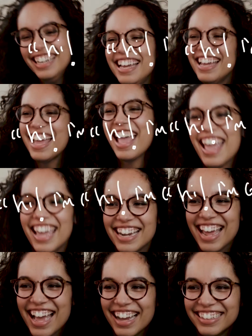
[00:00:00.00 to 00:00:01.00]
So I listened to a
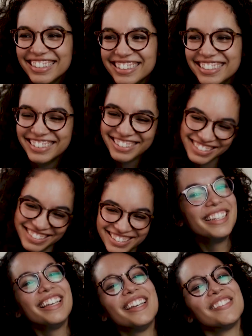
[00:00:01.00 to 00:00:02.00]
podcast the other day.
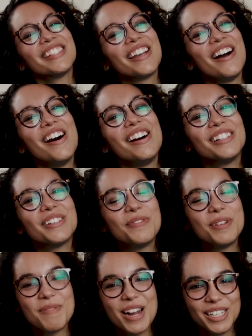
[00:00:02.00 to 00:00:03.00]
It was
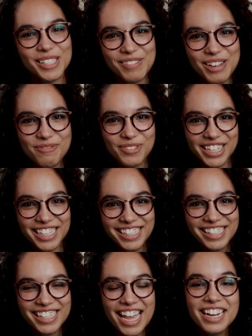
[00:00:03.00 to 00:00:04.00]
called When Myers Met
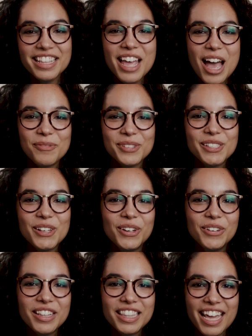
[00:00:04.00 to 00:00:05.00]
Briggs, and in the
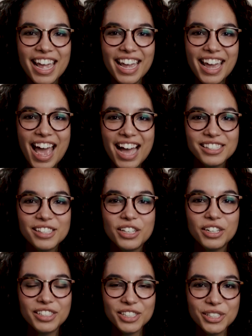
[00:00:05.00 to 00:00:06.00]
episode they asked
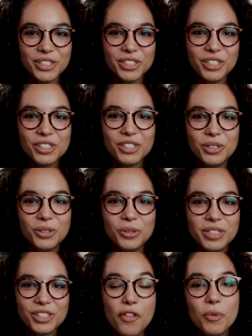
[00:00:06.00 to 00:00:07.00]
their listeners
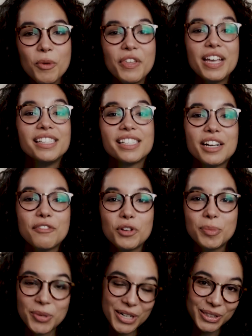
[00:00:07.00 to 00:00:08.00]
to tell them what the inside of
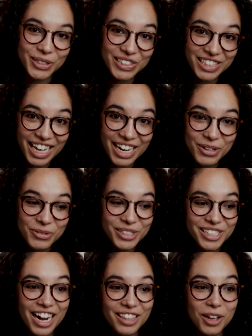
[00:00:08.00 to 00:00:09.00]
their brain looked like,
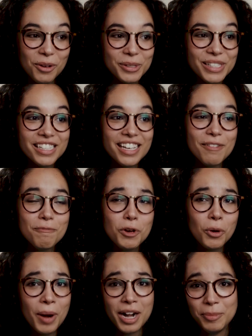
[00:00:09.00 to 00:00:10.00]
which I thought was an
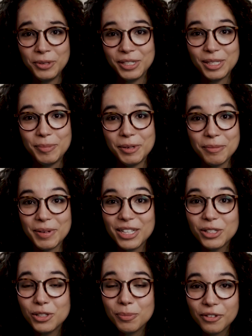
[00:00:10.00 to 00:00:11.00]
incredible
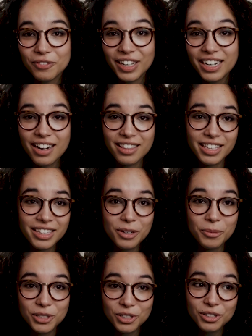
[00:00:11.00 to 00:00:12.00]
experiment, super fun, and I think
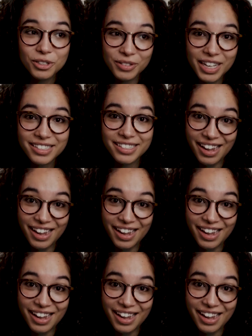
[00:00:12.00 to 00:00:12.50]
that we should do that